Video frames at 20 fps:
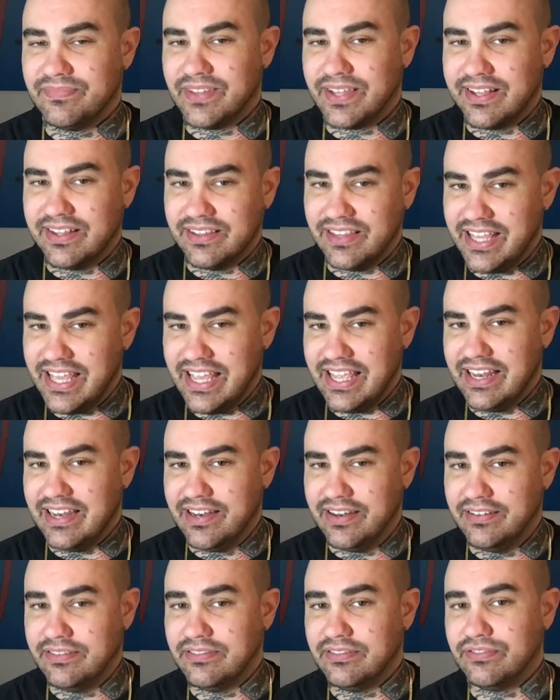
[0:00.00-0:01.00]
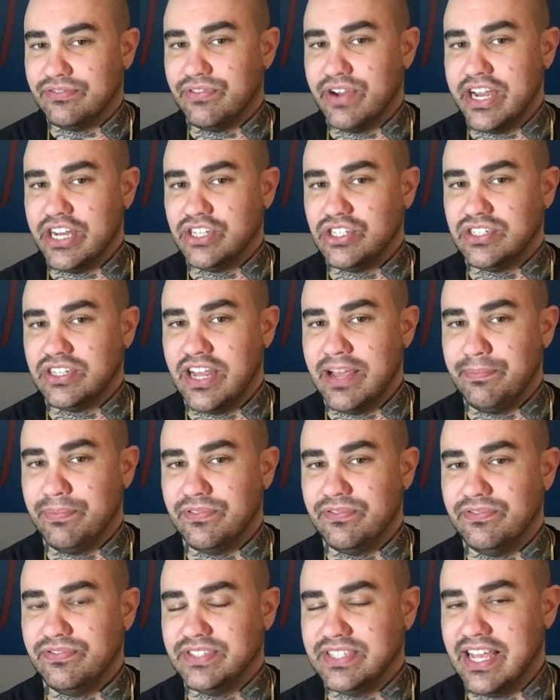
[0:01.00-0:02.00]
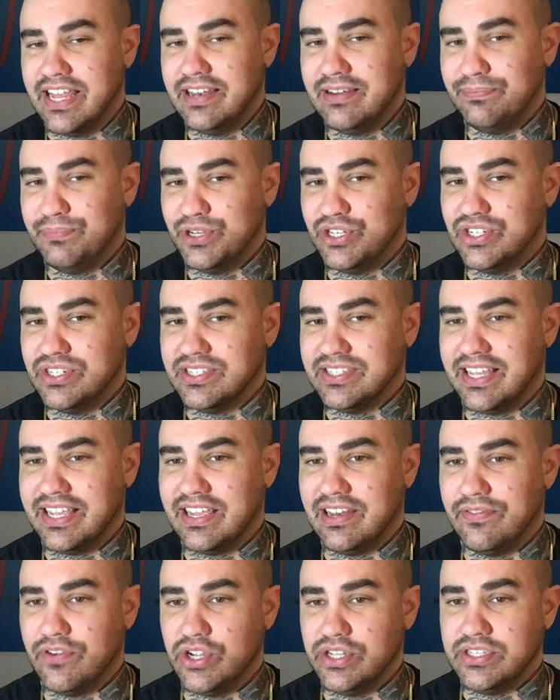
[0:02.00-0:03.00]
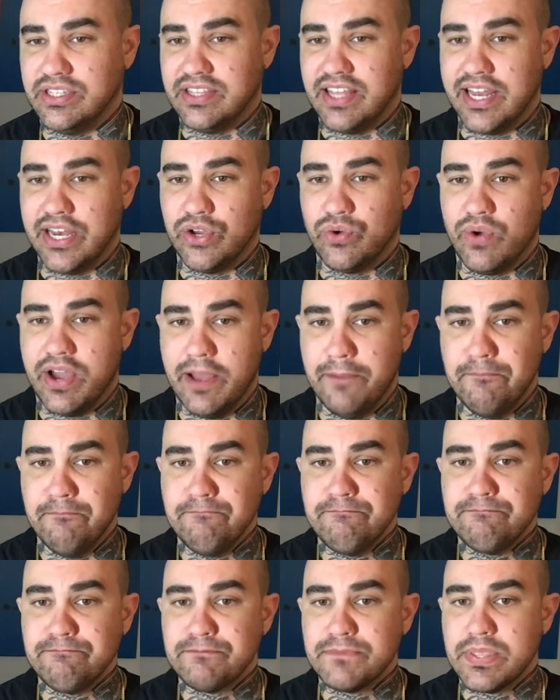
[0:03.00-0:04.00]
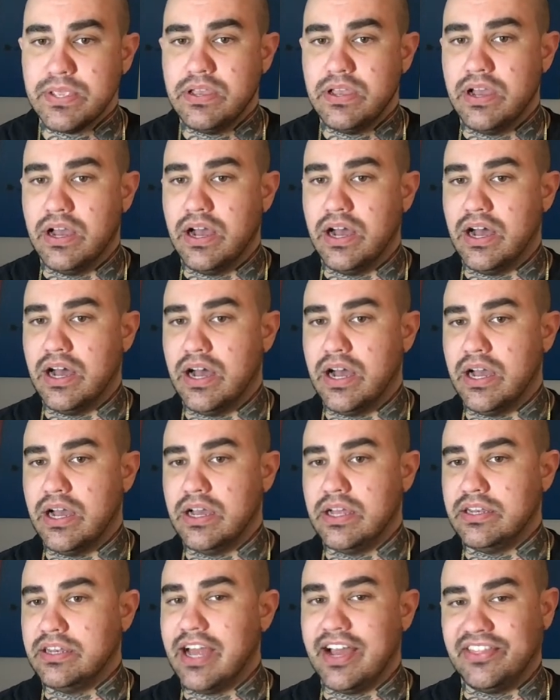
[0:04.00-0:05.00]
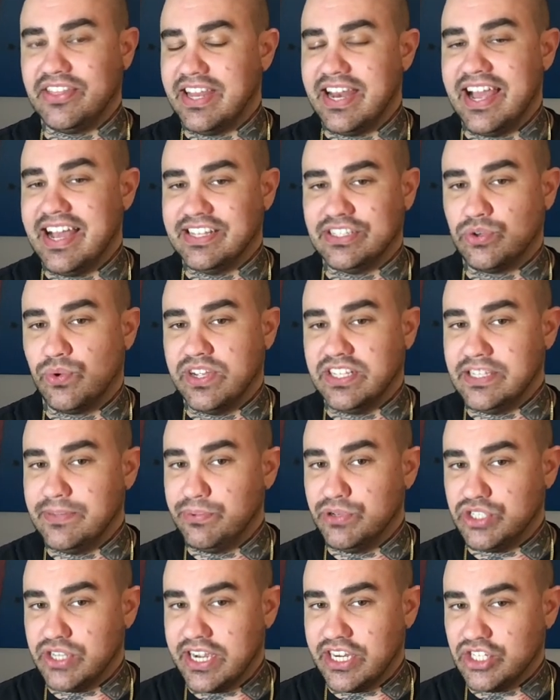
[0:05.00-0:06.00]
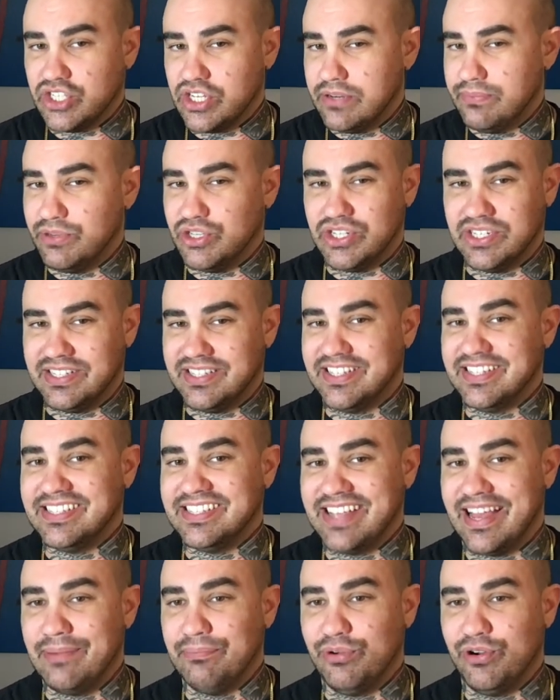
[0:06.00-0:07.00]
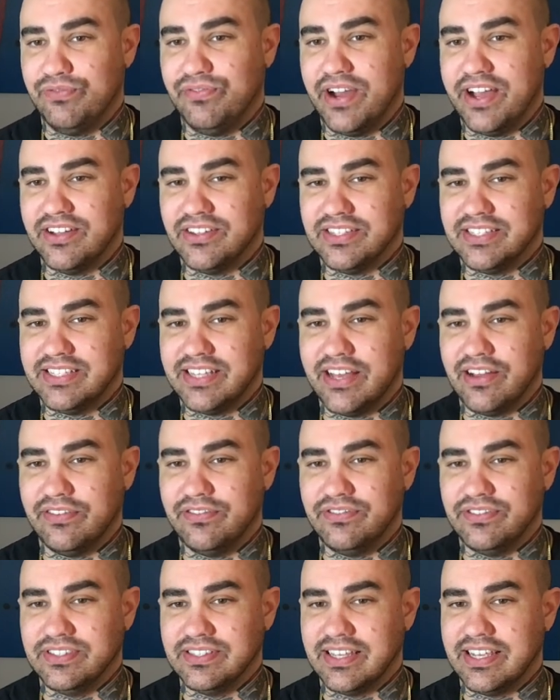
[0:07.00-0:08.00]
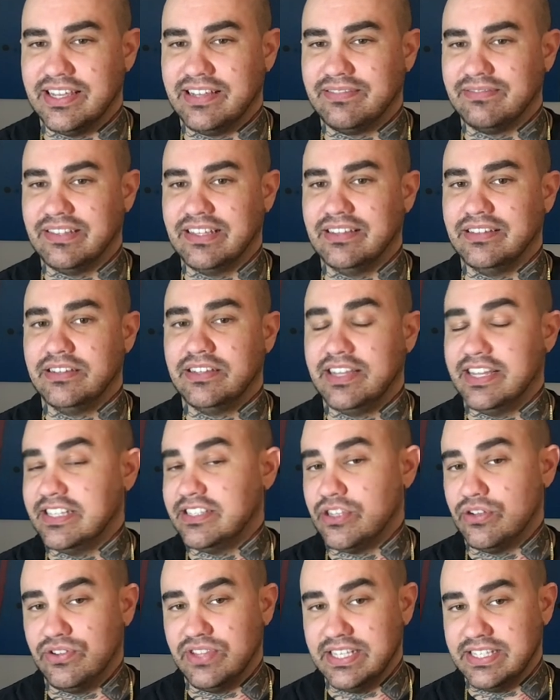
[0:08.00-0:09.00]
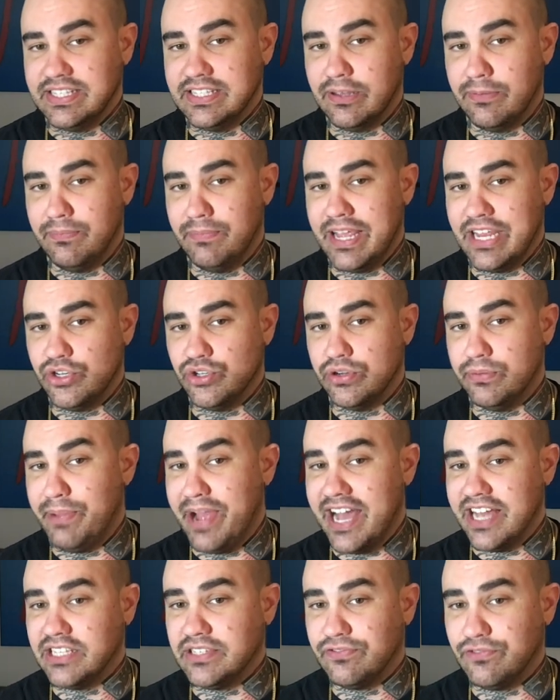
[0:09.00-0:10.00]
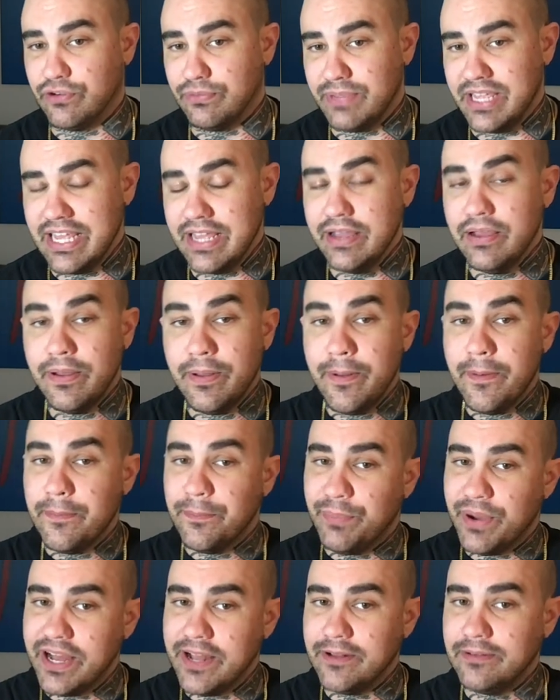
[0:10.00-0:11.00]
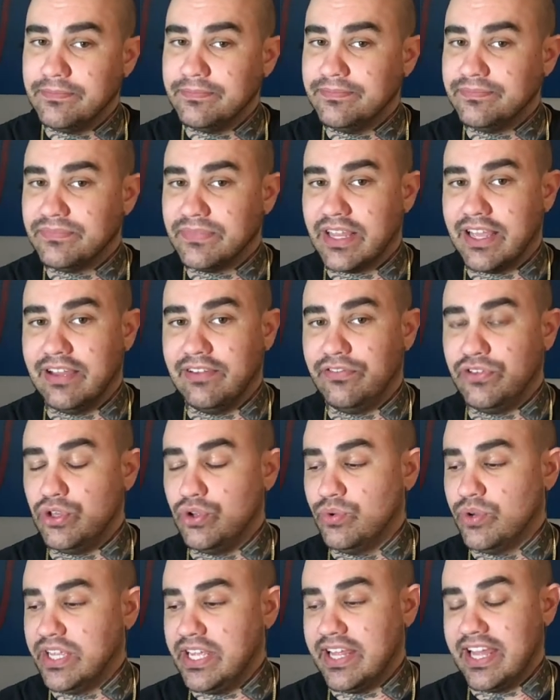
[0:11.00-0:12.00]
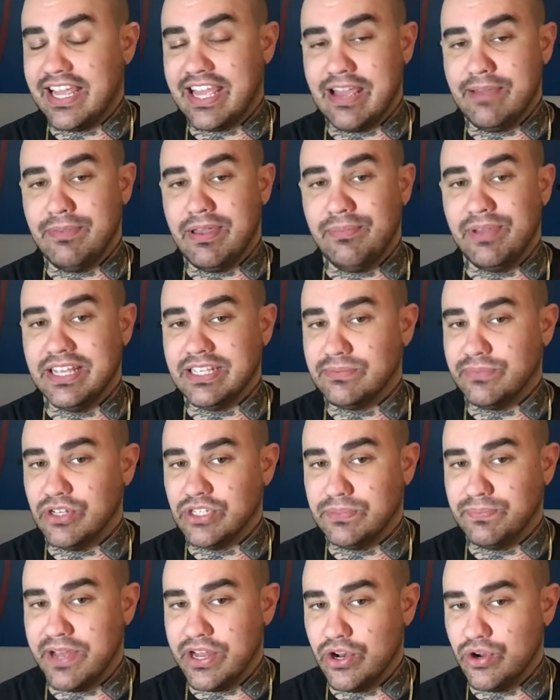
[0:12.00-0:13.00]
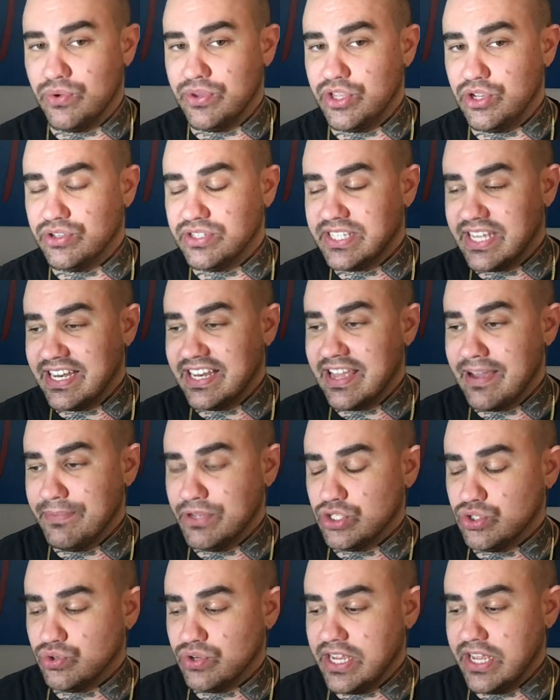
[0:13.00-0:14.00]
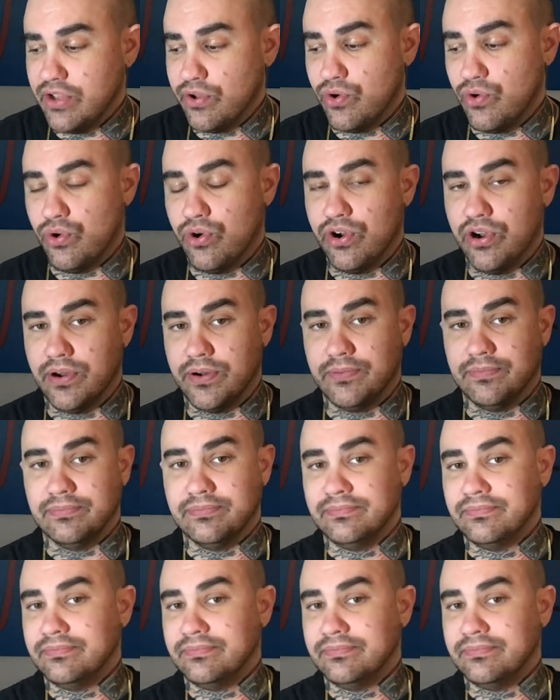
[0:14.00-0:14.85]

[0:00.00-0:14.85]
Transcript: clean, fresh type of scent, but just like in a very synthetic way. Not that it has crazy projection, but just the scent profile itself is like, eh. So this is a major pass for me. But if you really like it, maybe it smells better with your skin chemistry or